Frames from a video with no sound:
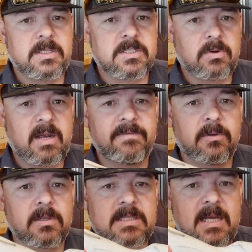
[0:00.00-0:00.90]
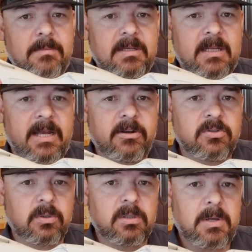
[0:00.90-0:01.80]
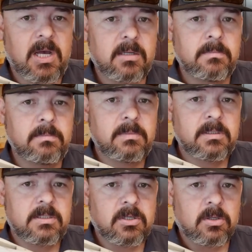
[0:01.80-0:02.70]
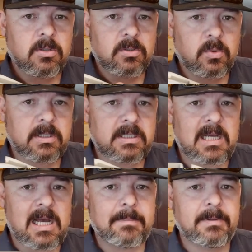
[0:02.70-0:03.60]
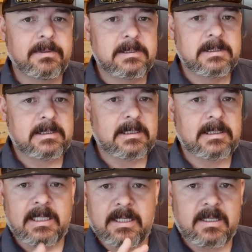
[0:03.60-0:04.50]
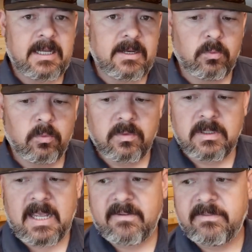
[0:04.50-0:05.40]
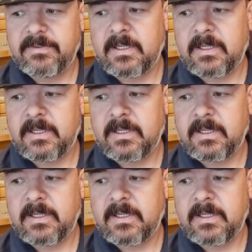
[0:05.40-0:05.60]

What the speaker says: this rifle, is kind of be lighter toward the bottom, darker toward the top, and have